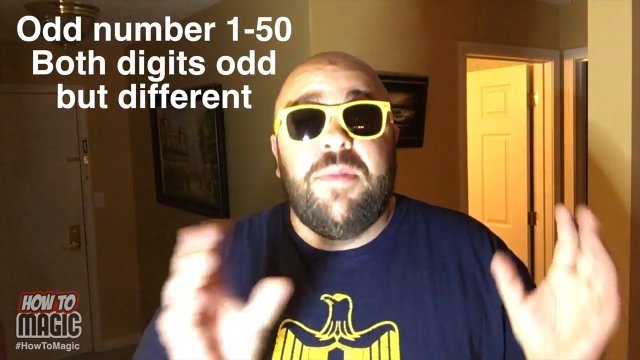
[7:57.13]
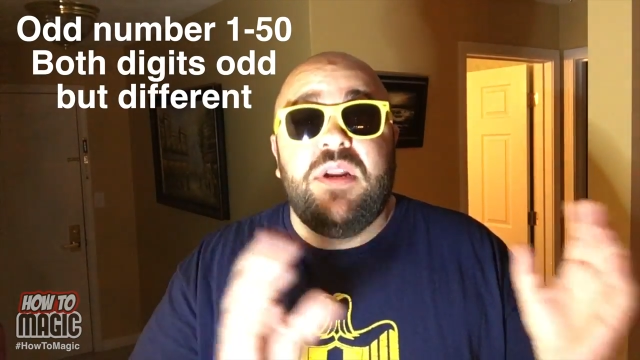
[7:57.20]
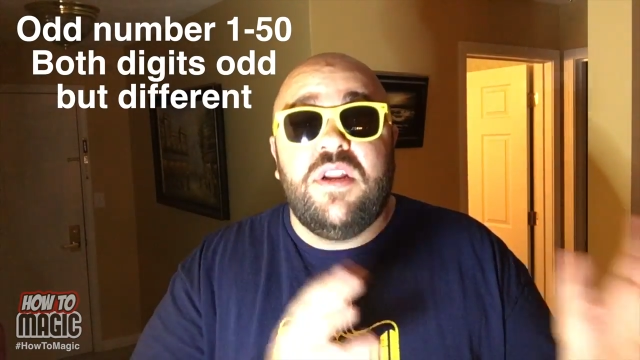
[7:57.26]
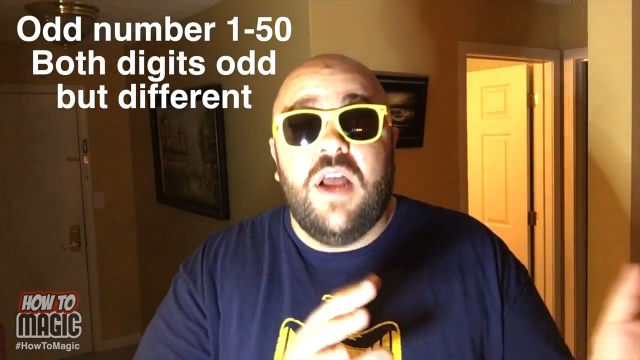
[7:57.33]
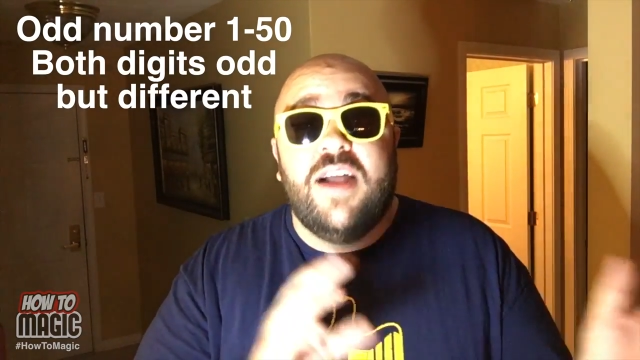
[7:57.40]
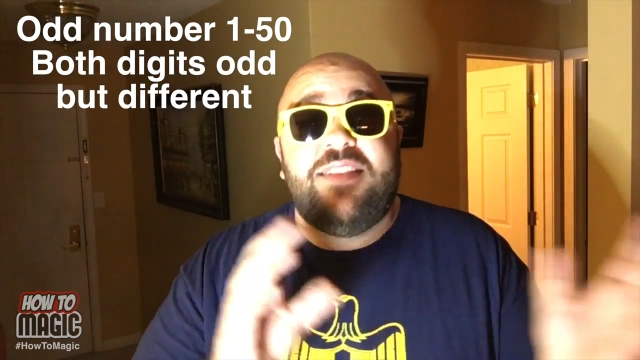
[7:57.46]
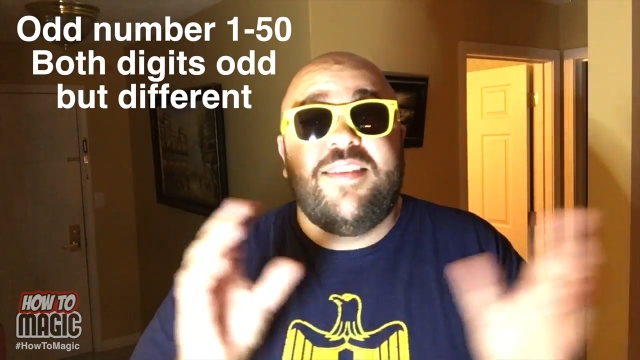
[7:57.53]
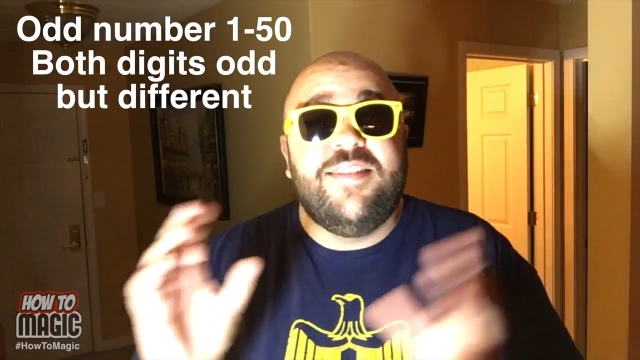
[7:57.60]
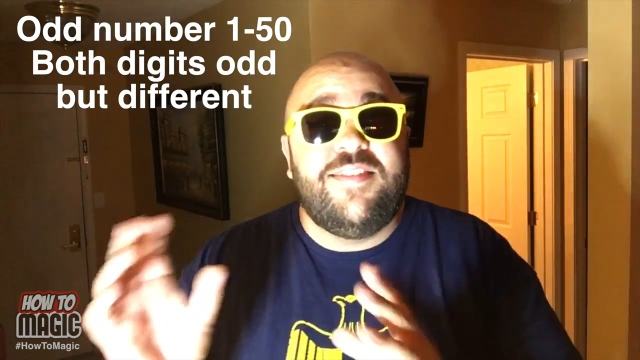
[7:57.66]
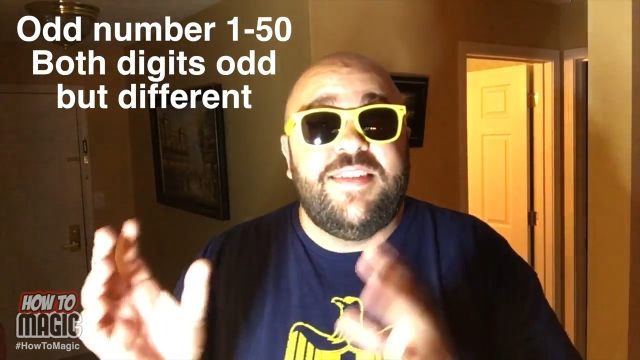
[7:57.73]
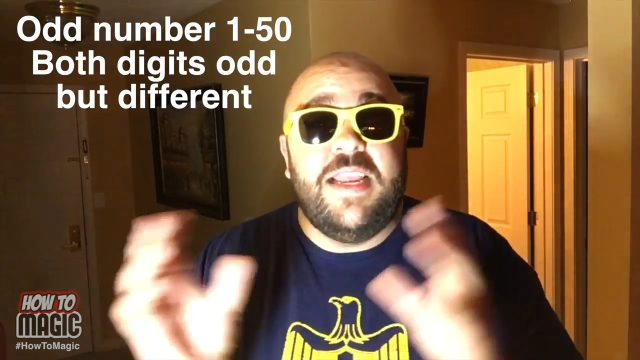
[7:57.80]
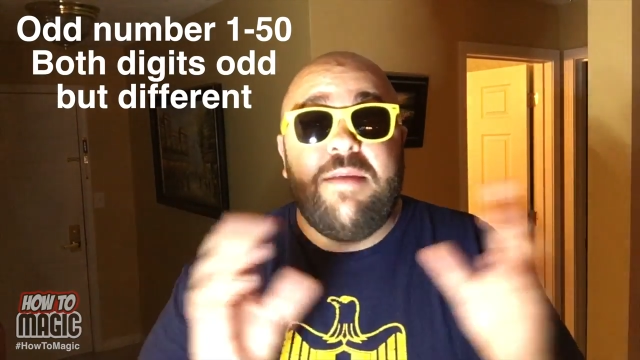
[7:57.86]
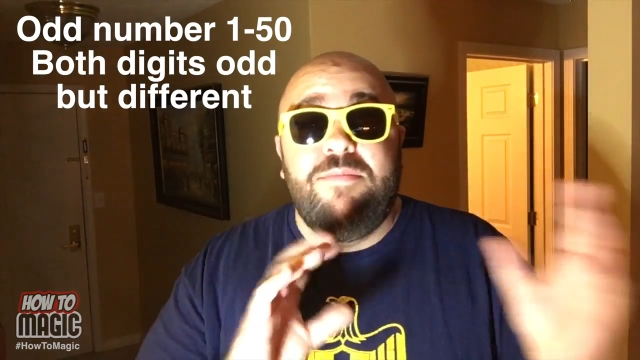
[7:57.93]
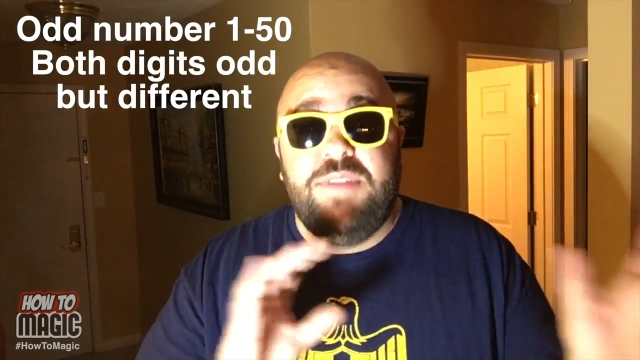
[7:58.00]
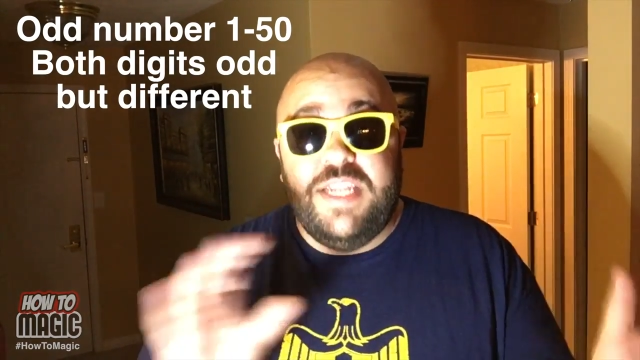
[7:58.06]
but not the
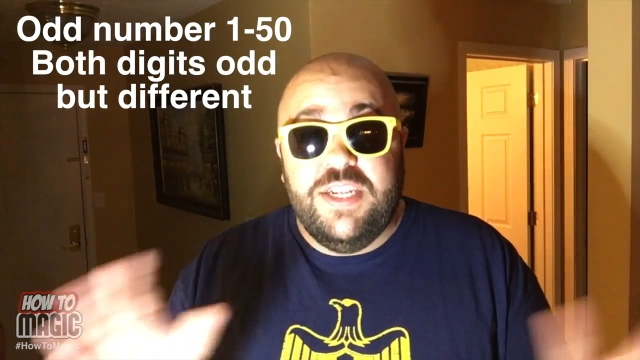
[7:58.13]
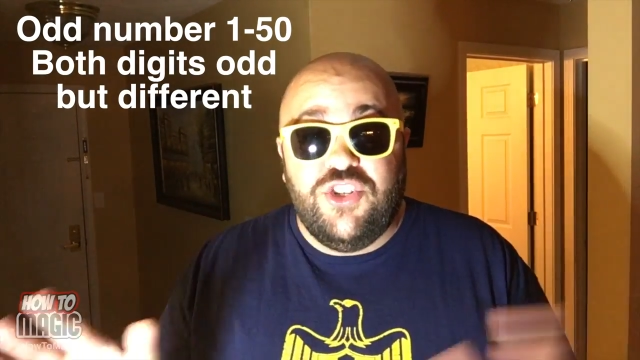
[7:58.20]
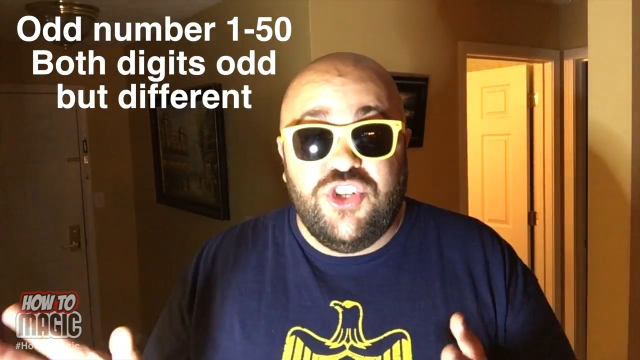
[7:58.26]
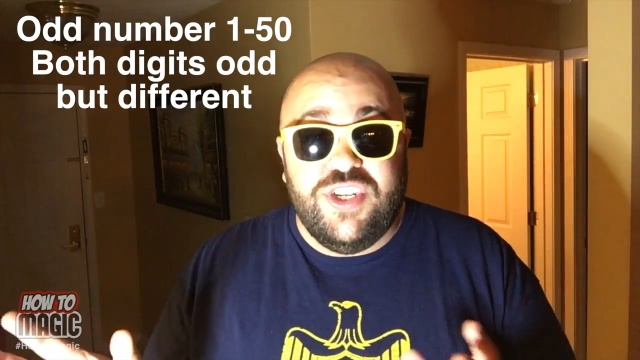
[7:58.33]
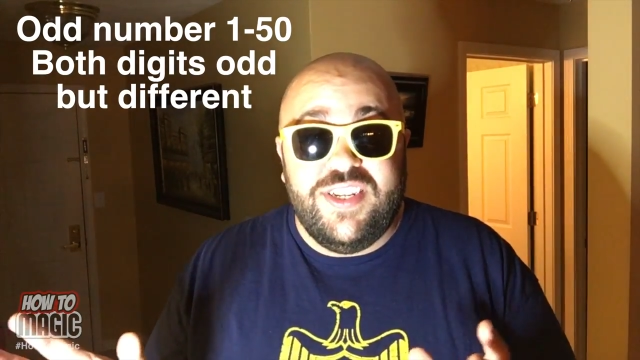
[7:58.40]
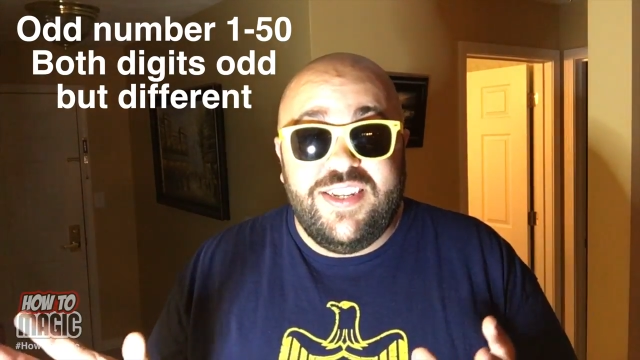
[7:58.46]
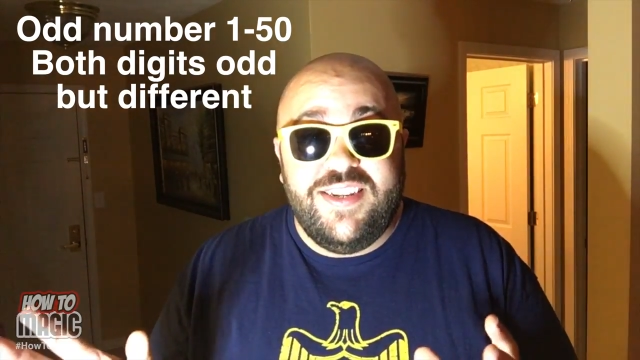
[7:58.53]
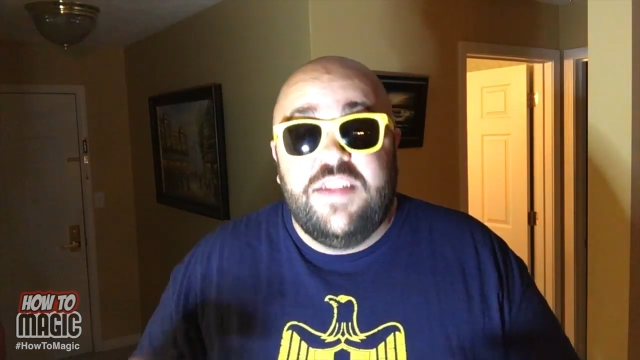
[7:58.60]
same digit.